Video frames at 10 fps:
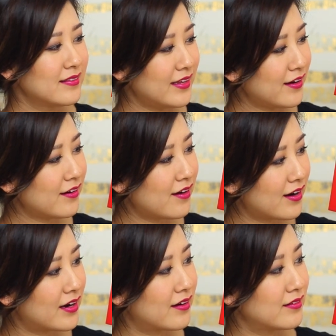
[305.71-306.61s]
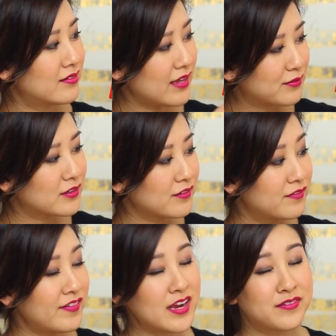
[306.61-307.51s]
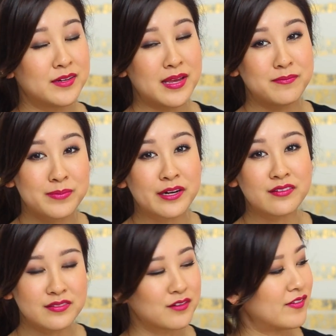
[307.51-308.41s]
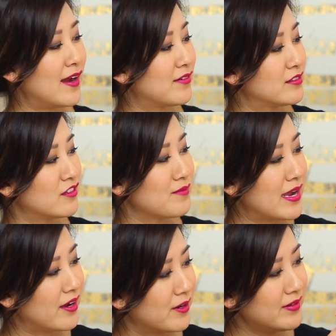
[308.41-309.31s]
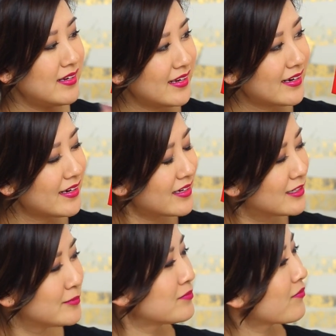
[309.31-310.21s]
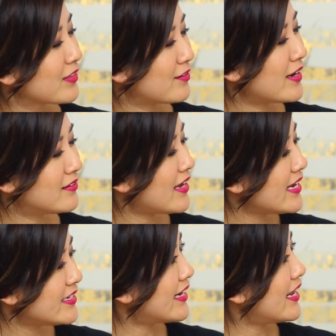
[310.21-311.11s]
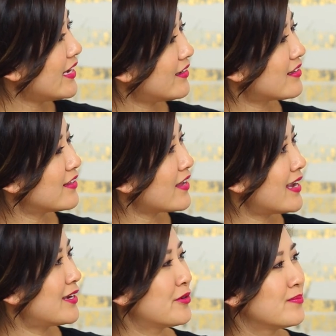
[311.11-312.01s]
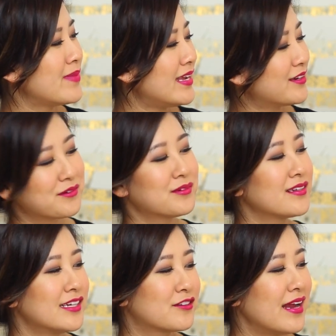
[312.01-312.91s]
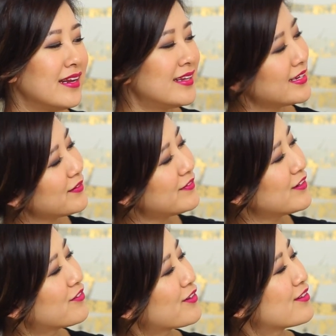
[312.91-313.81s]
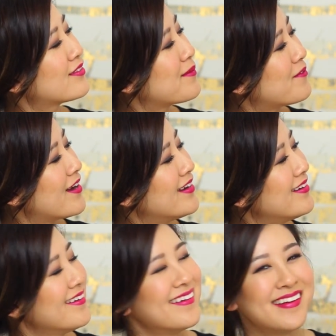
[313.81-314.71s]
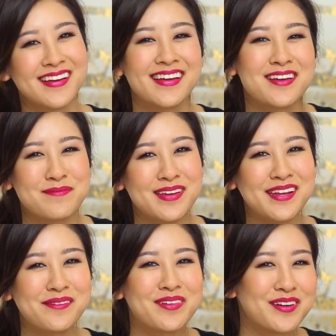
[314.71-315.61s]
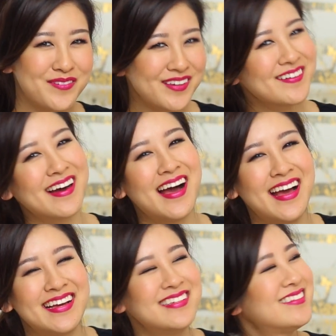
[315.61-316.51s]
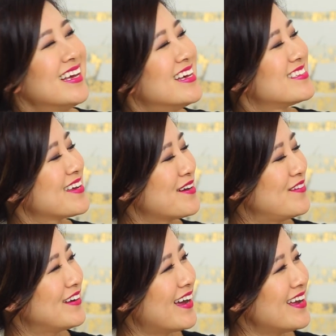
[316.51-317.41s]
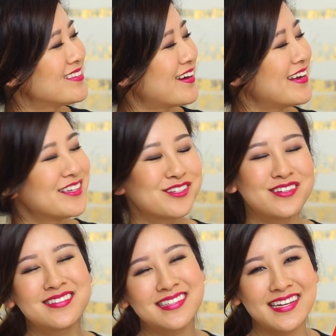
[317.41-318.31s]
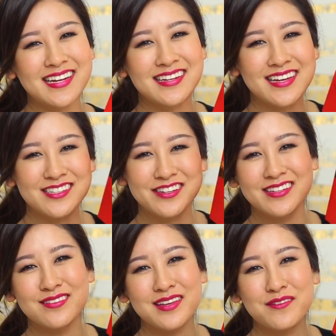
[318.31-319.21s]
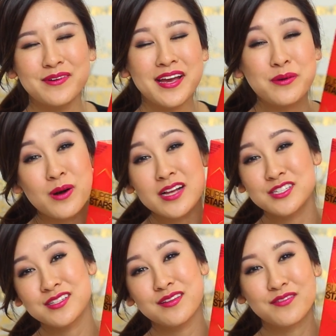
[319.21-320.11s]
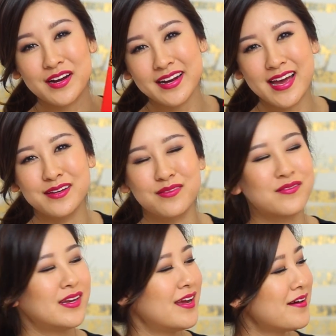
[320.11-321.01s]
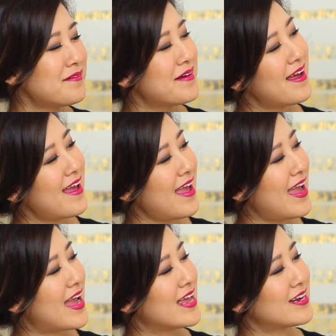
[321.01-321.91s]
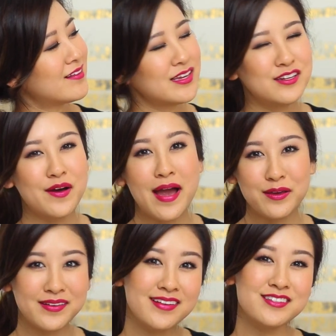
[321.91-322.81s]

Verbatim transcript: there are several favorite, like personal favorites of my own in here. So I decided to get it because I thought it would make a really great gift for someone, meaning one of you guys. So if you guys are interested in entering this giveaway, watch until the very end of the video and I'll let you know how you can